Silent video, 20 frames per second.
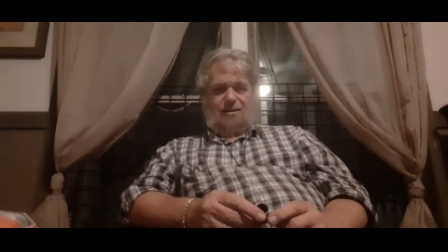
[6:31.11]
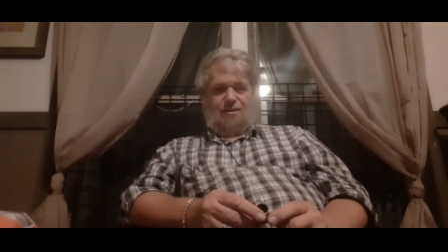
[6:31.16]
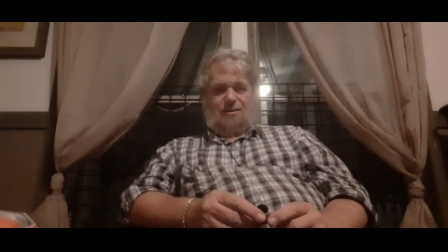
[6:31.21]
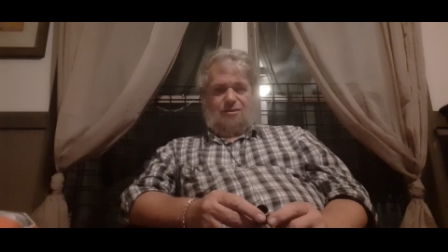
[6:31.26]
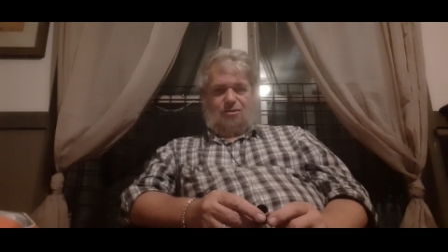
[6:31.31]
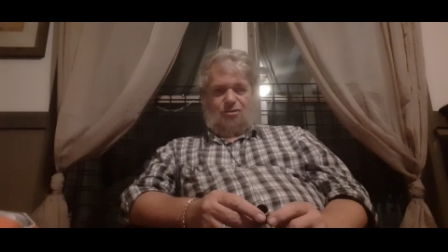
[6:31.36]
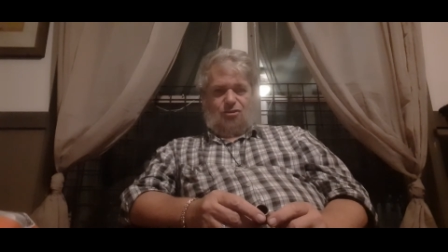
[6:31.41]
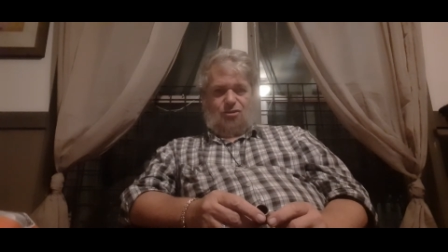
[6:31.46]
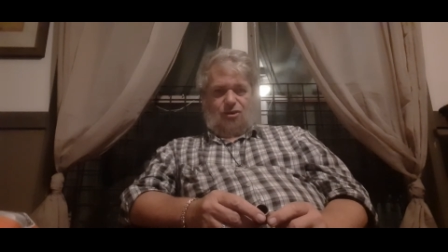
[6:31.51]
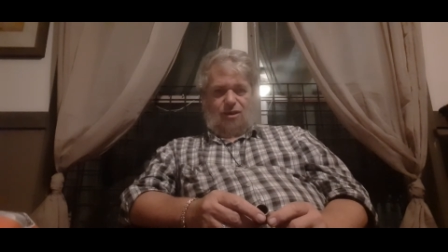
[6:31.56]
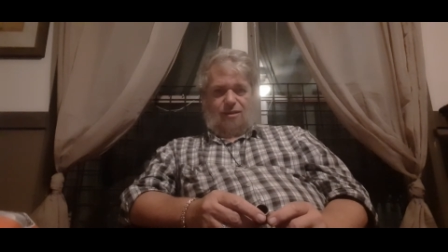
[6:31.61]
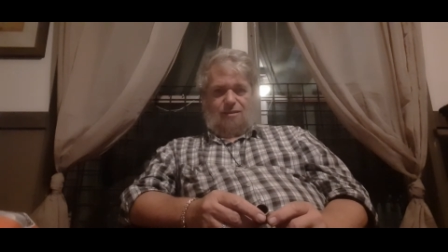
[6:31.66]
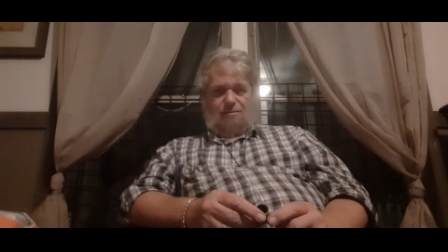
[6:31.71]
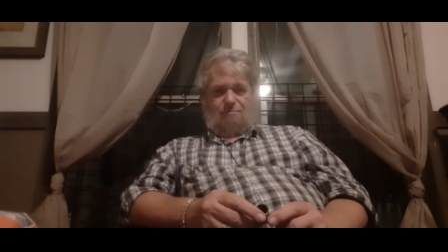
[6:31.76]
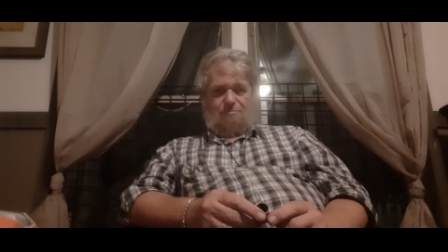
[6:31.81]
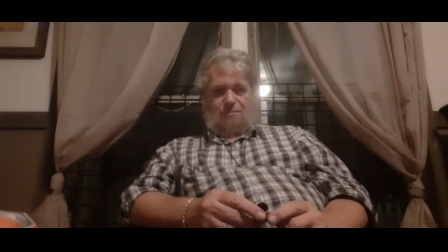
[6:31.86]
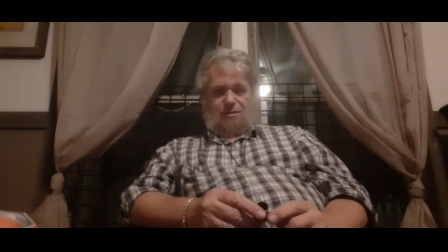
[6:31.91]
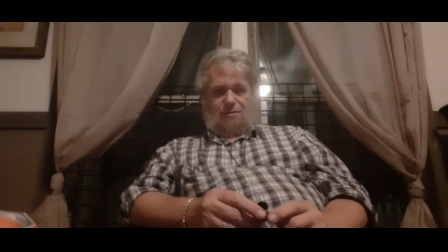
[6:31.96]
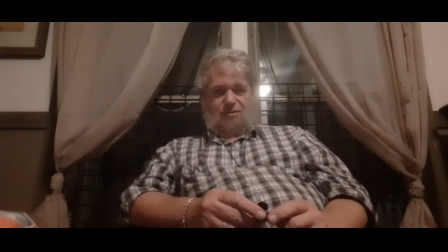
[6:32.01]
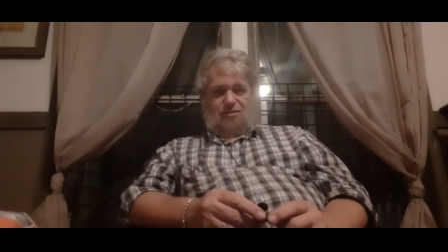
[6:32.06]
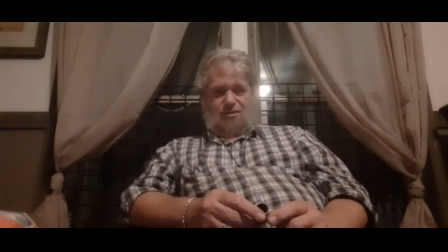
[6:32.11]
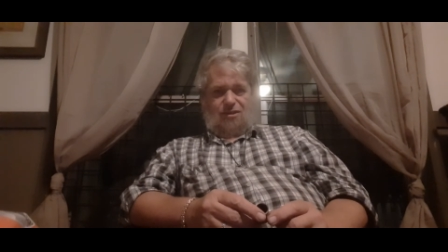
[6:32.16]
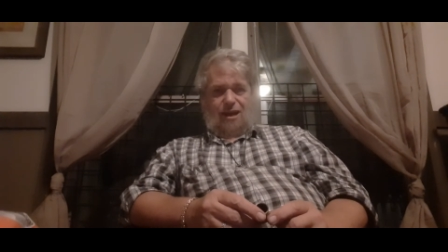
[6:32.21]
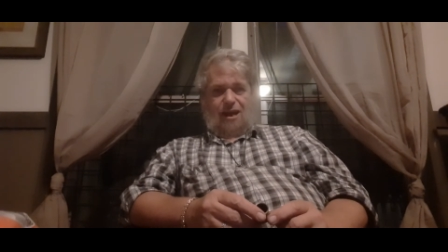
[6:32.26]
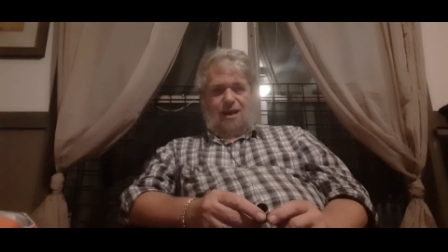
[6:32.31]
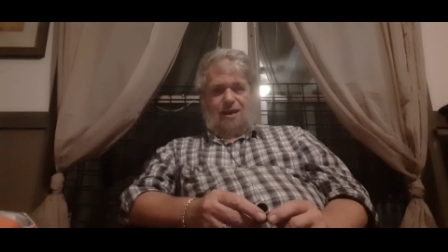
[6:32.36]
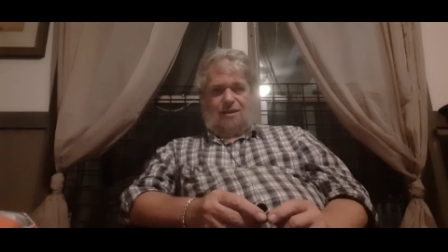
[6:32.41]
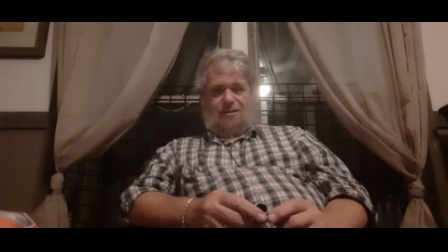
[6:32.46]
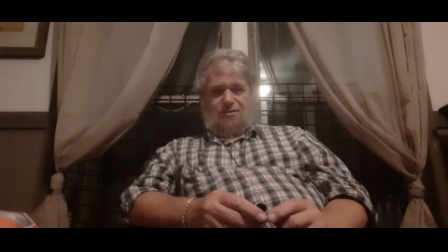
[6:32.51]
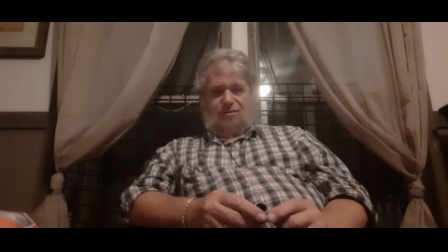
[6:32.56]
and shape and
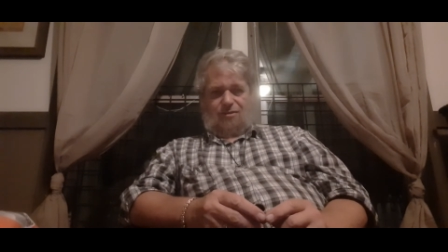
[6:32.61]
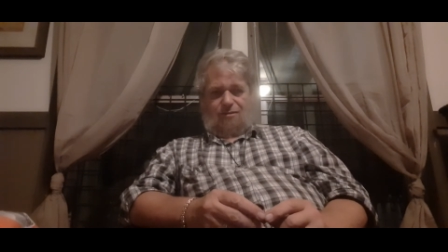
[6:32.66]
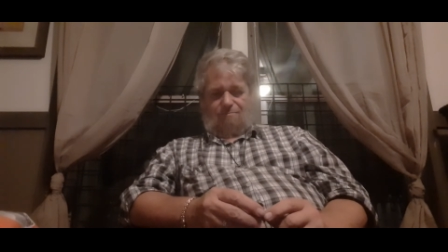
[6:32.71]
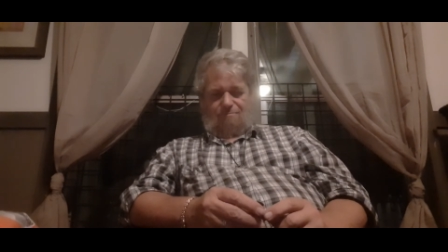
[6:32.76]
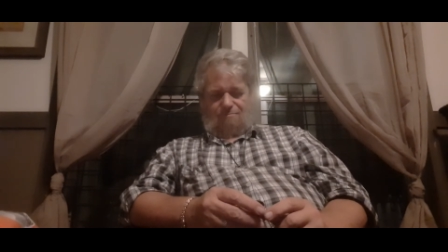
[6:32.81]
size.